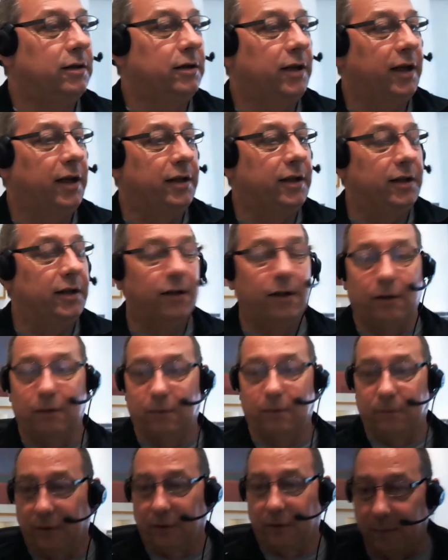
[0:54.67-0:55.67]
ended the whole
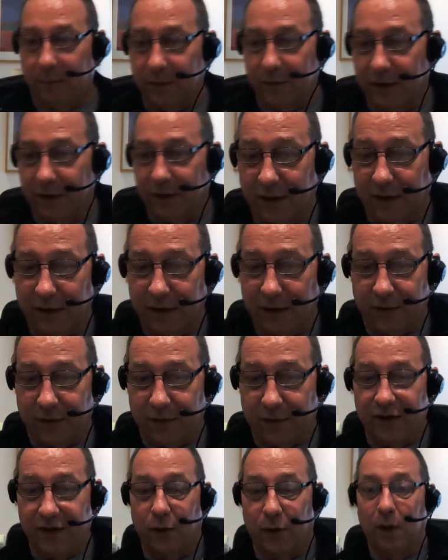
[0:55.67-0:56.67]
document. I'm going to have to
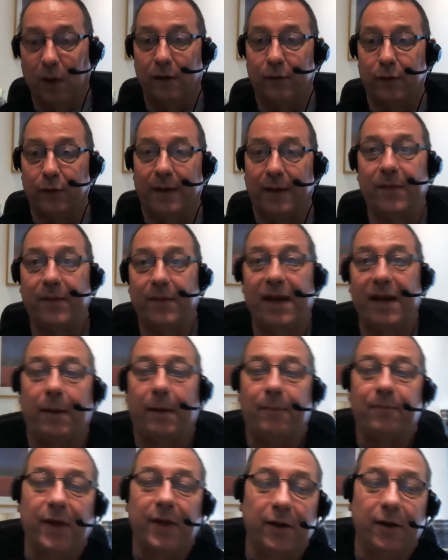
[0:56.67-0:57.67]
start all over again. Anyway,
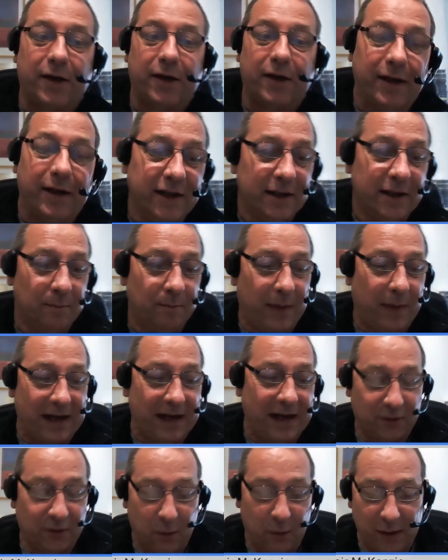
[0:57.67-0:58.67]
okay, back
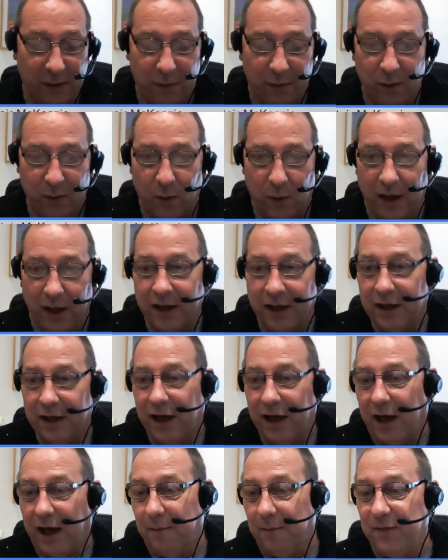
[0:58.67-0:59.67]
to where we were.
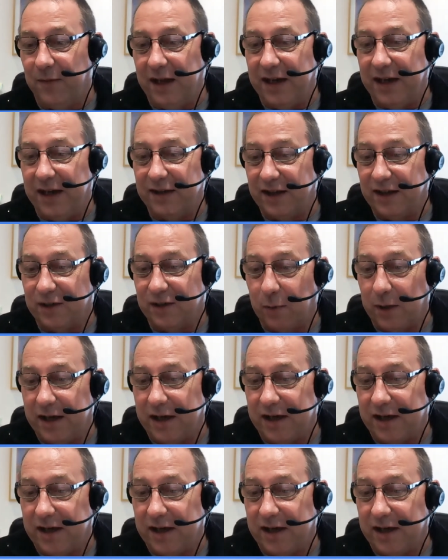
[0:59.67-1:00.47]
This week